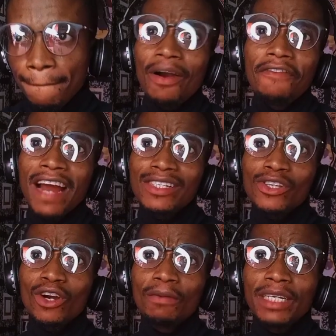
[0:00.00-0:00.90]
However, at
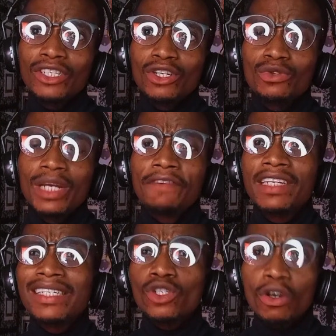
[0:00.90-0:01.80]
Solo Communications, we have
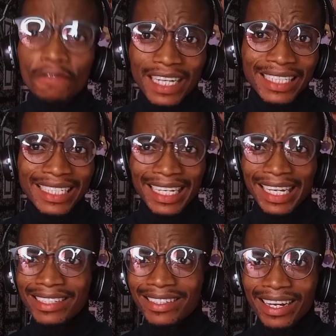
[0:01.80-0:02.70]
discovered that the
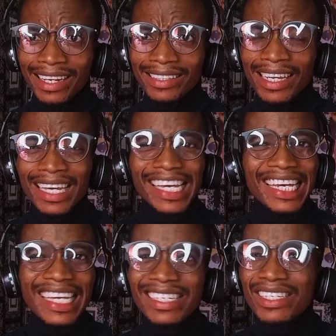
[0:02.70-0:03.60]
internet
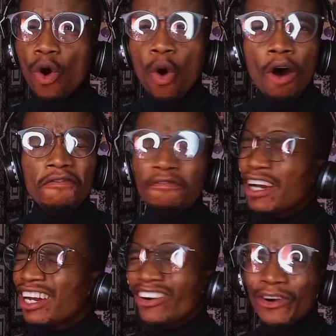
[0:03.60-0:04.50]
is of
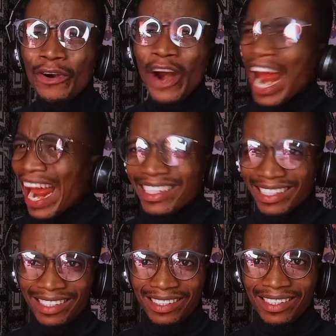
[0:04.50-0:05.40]

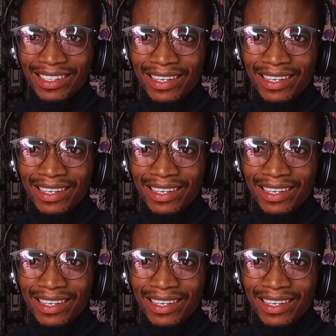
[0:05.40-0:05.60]
great